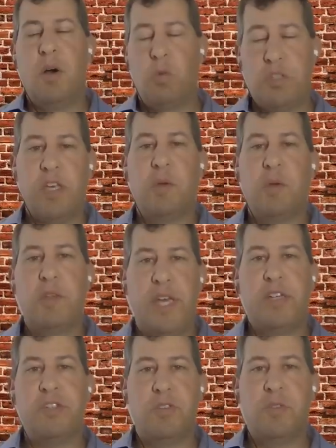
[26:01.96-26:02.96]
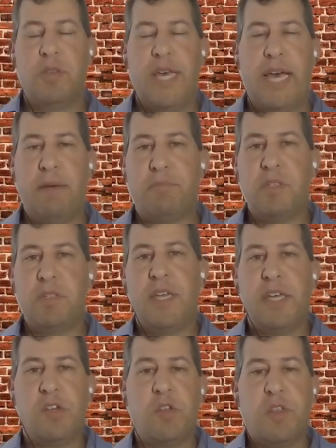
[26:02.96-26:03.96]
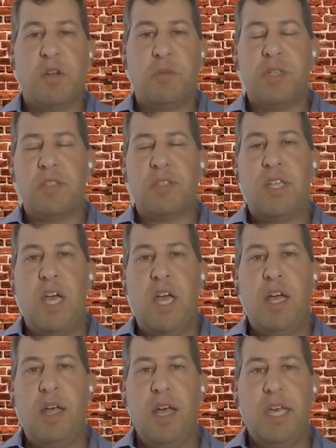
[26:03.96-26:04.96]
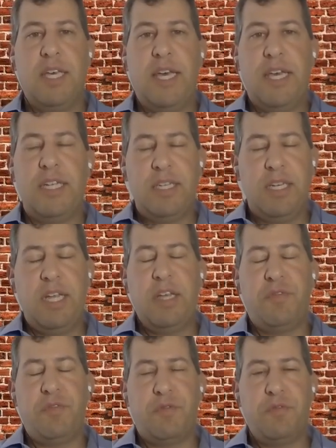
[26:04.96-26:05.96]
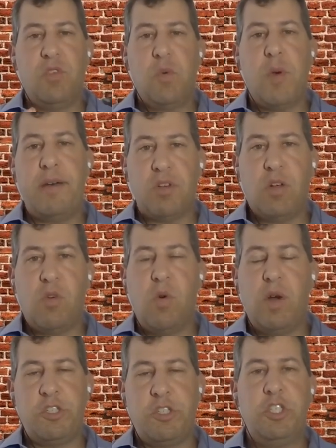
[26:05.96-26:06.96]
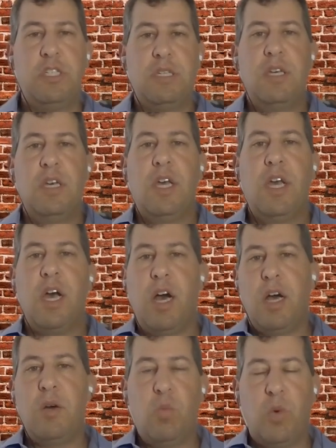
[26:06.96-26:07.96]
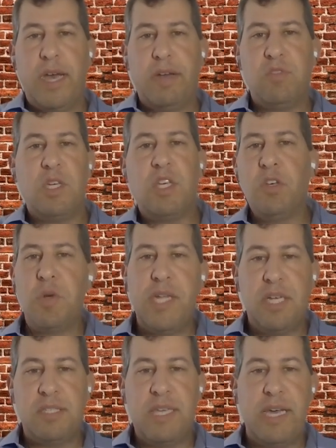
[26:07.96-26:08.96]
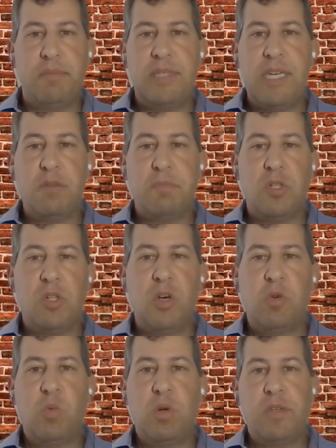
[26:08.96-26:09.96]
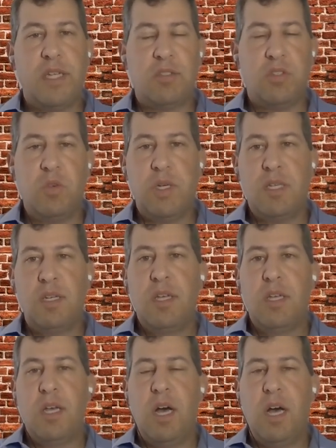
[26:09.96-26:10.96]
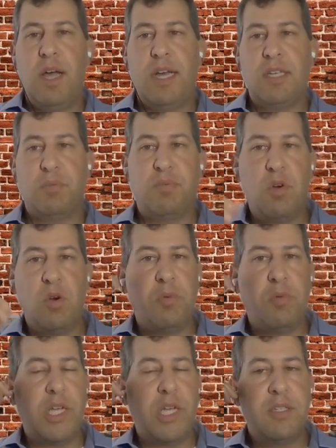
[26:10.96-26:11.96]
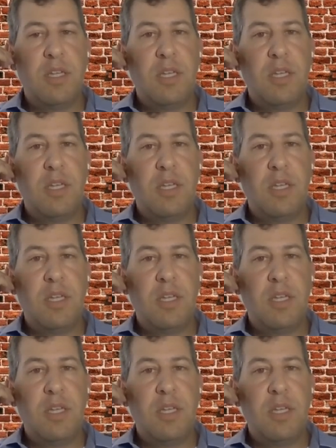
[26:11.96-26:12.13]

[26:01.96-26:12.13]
talking with Andrew Kaplan, psychotherapist. Again, if you have a question, we have the Q&A tab down below. We'll get to it as appropriate.